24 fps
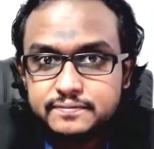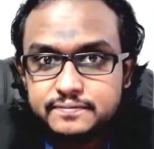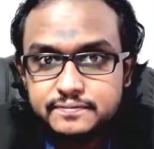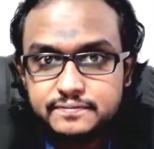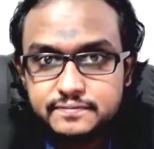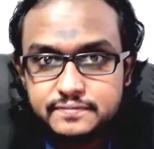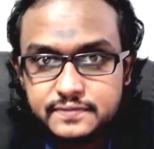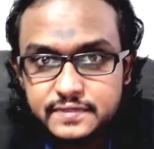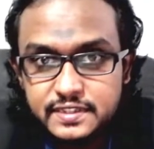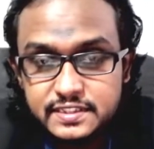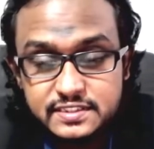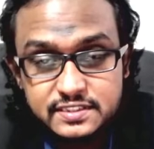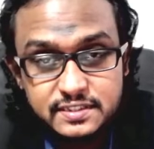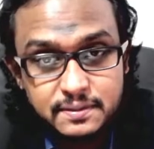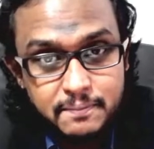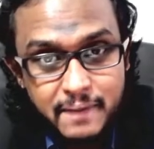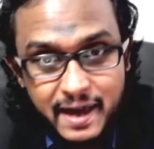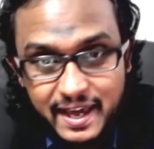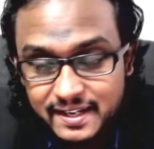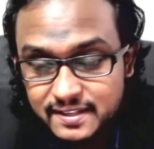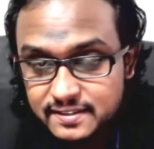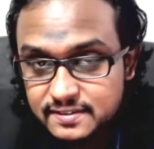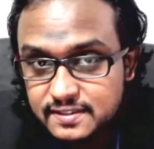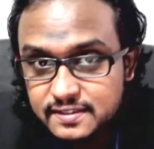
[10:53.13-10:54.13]
It's a
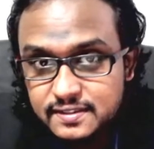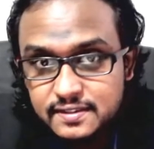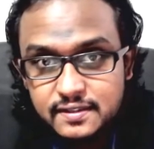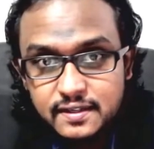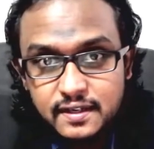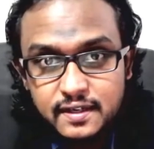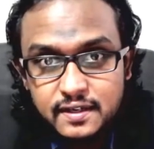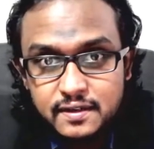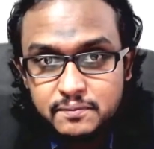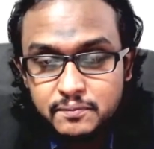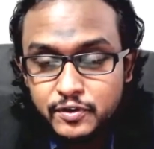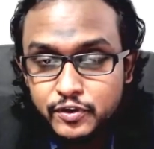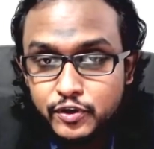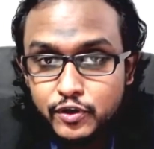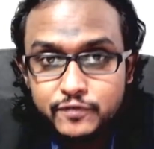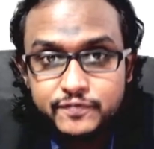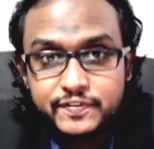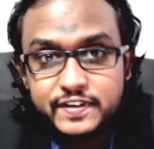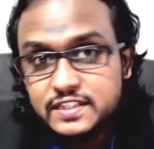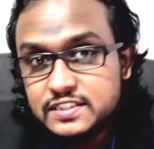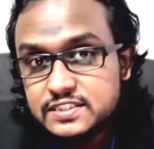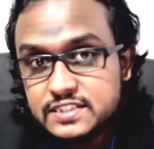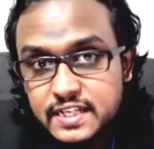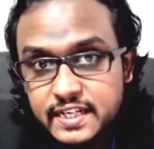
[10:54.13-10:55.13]
marathon, but you're
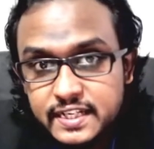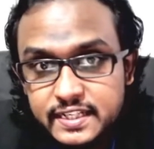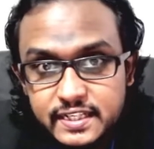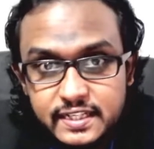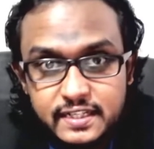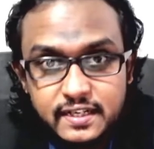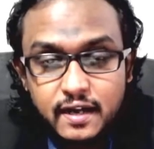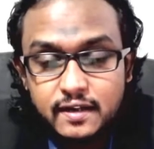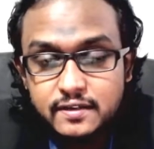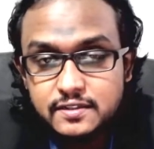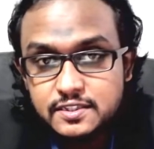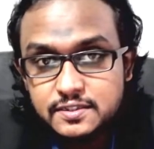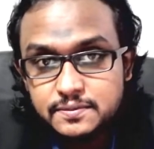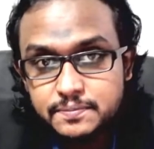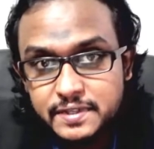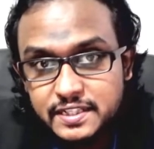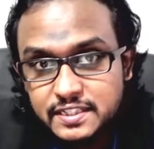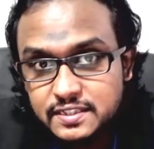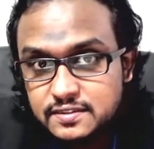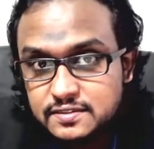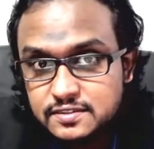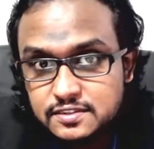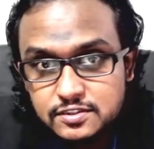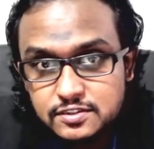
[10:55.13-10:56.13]
finishing it in 100
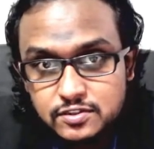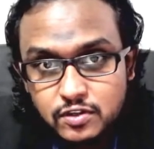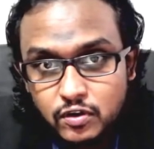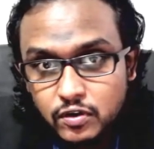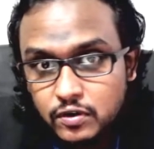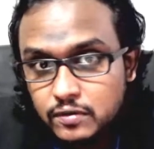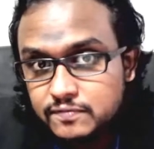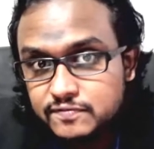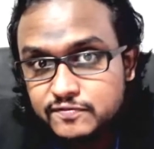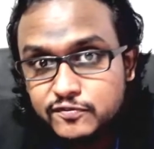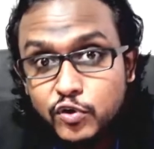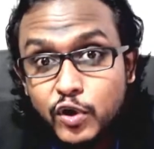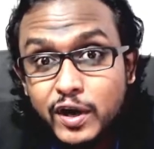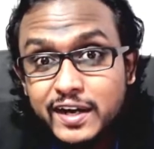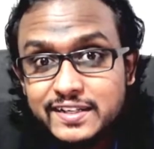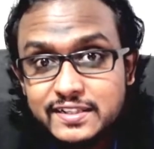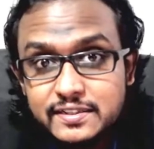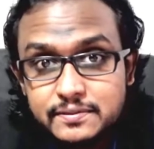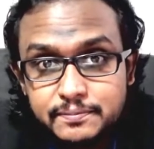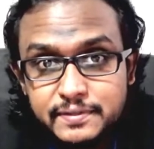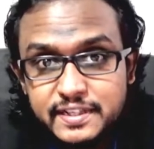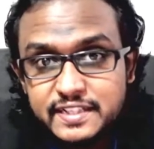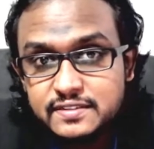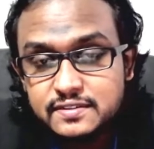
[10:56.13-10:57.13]
meters or 400
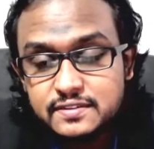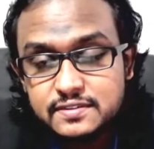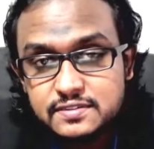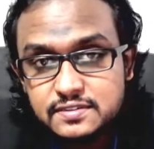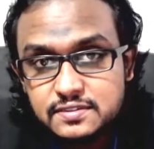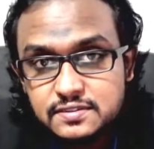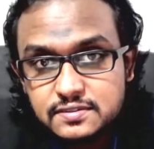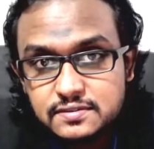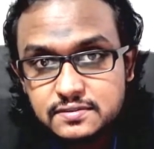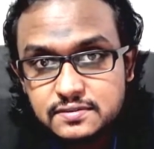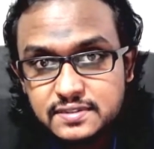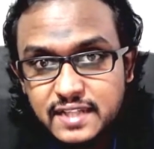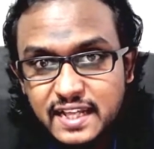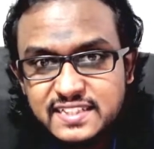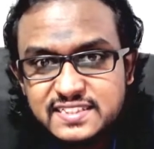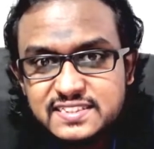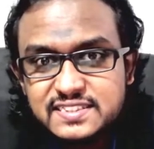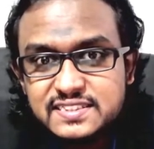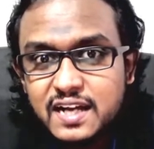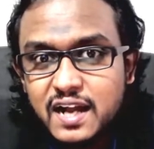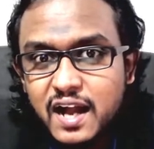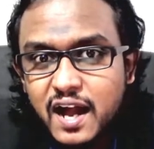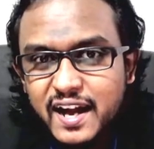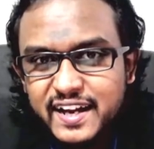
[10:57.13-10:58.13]
meters. That's the
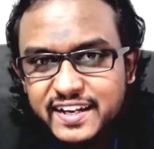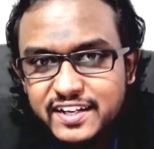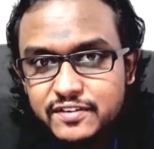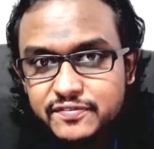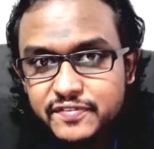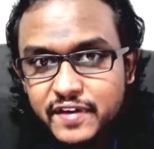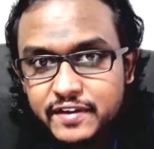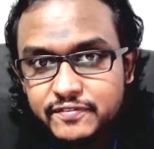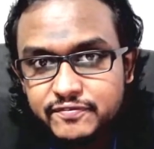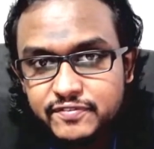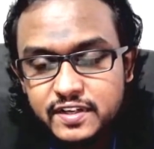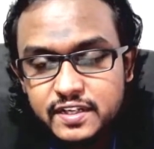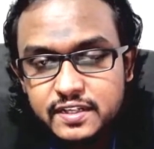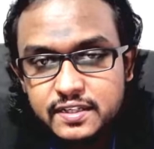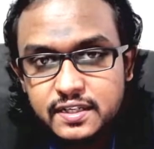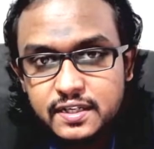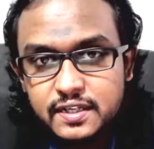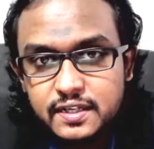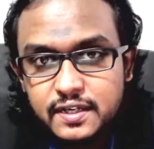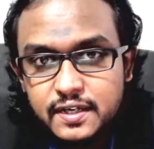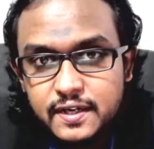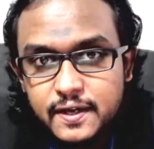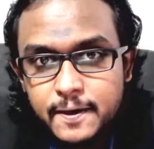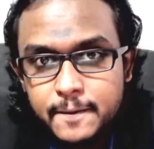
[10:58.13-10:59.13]
kind of effort
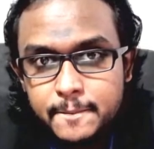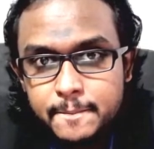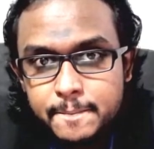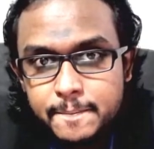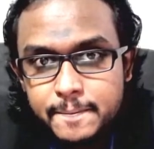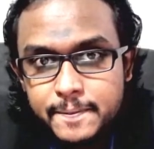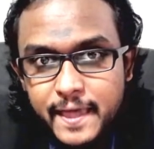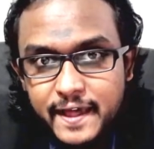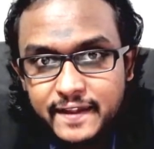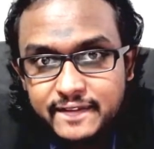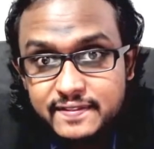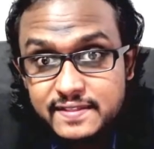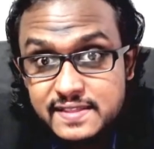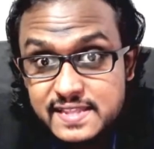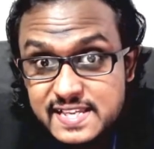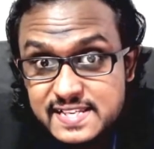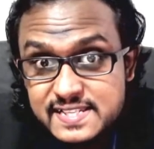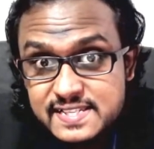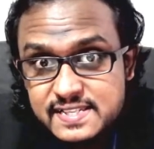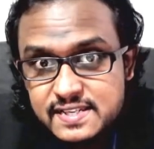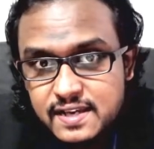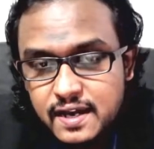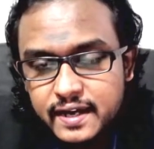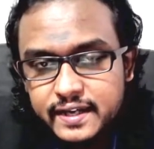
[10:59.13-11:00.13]
that
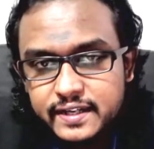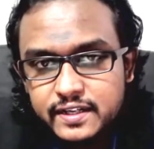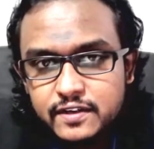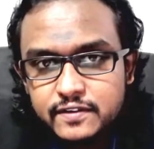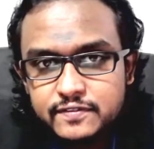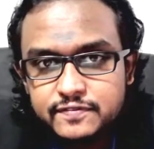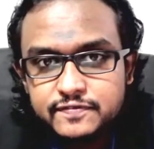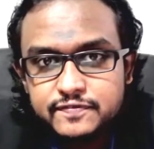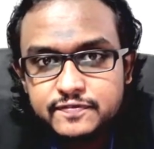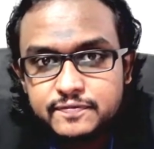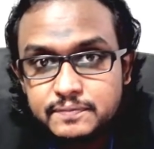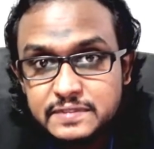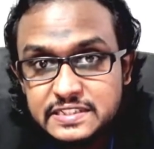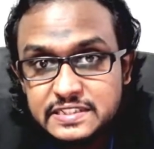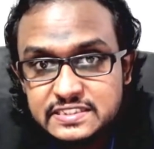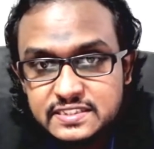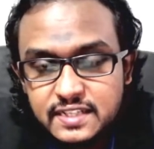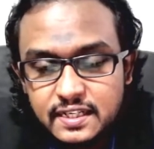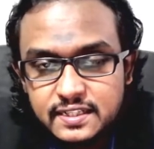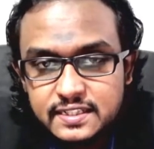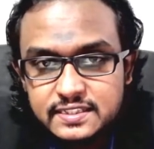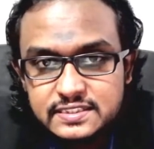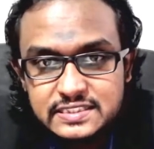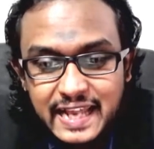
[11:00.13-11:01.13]
this kind of
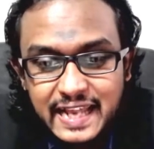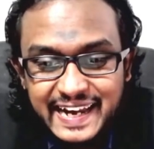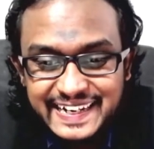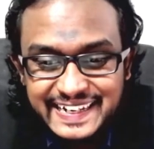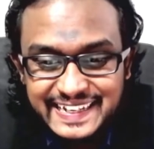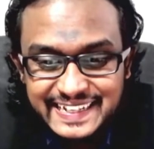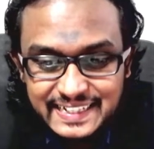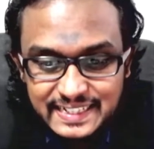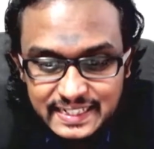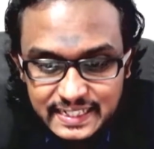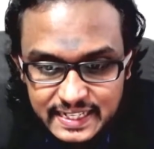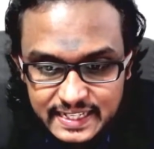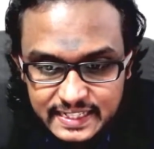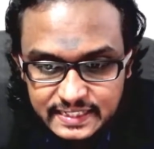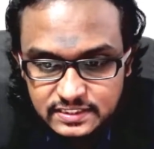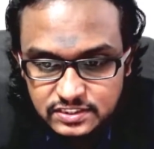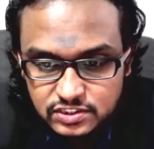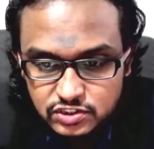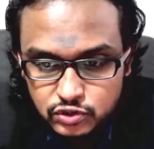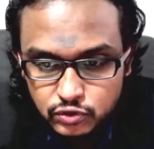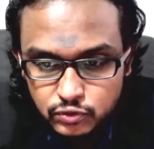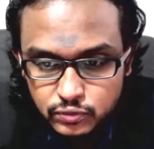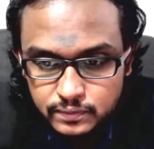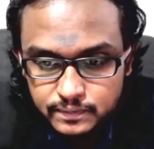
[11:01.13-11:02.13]
misunderstanding leads
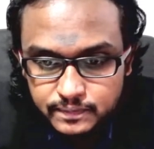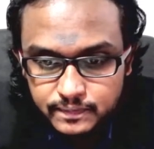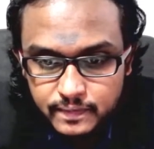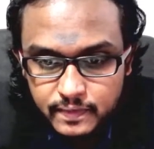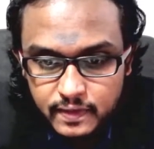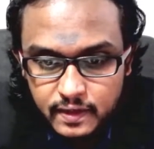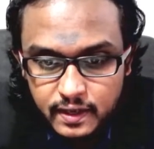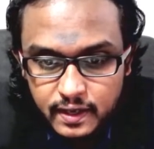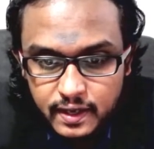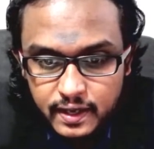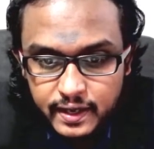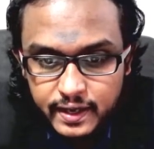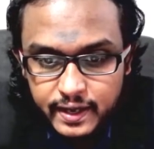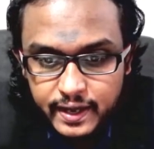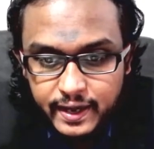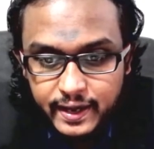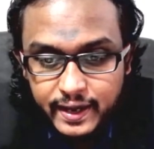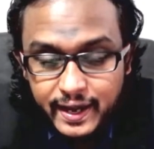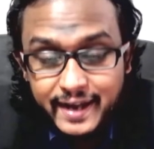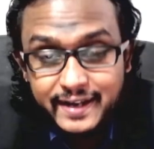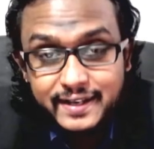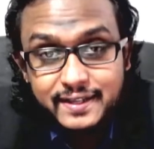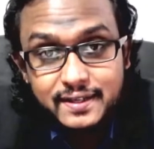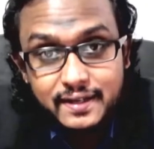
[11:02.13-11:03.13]
to.
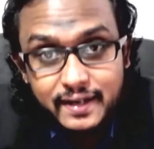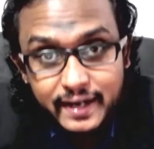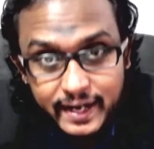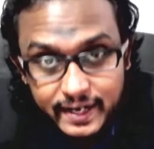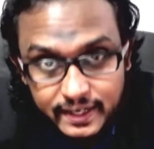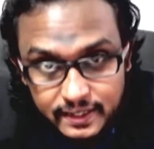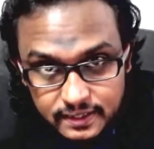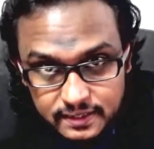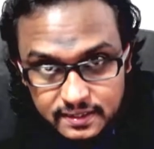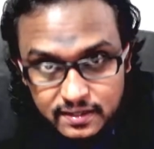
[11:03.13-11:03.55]
And greater the